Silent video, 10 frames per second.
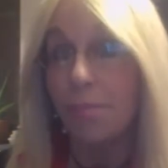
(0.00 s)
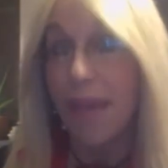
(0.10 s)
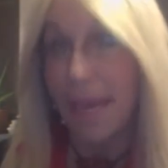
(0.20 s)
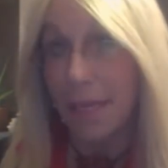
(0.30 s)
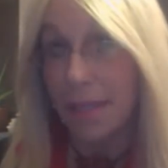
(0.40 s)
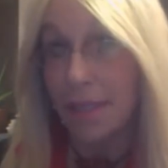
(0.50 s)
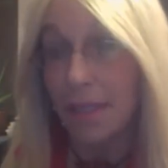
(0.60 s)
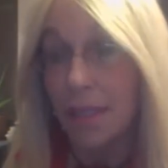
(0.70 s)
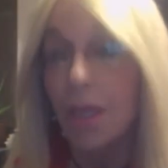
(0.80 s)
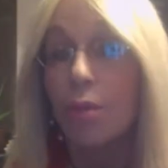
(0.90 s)
based
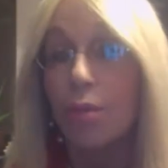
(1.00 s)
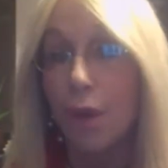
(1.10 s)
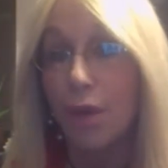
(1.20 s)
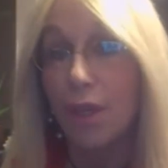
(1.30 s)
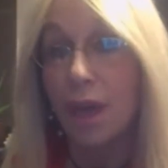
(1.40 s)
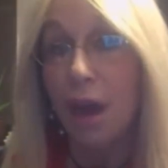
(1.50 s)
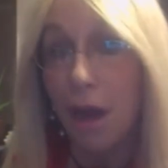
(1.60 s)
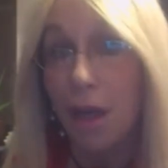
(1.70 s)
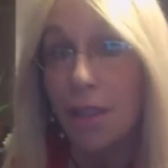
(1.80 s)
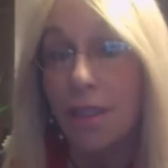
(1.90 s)
broken
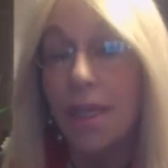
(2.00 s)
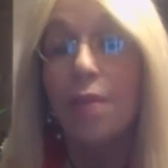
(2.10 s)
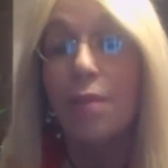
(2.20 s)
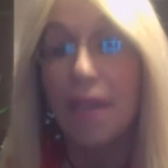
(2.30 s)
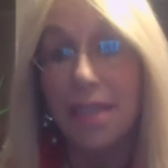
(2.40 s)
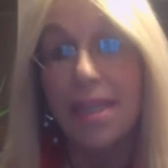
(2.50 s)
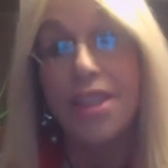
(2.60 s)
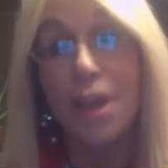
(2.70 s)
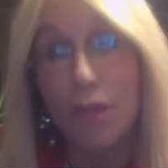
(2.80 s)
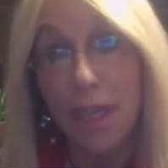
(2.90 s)
heart, because they
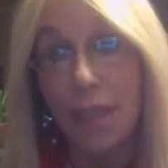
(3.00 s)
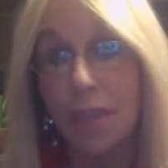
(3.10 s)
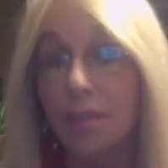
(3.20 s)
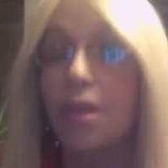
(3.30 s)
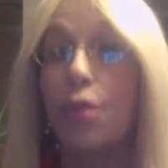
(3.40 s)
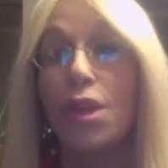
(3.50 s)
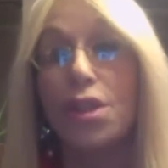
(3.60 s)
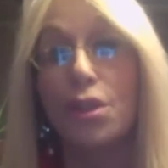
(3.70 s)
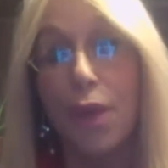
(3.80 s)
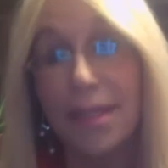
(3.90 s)
don't heal. So what are
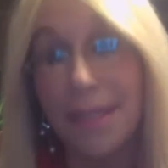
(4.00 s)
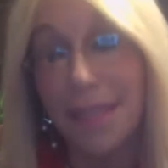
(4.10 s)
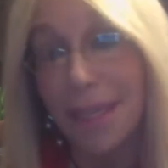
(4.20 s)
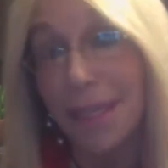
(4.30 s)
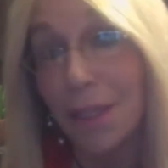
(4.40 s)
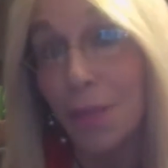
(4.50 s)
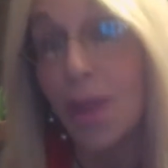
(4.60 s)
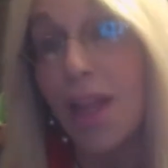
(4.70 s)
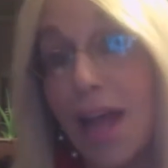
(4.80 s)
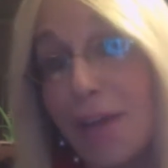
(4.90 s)
the ways to heal? Well, I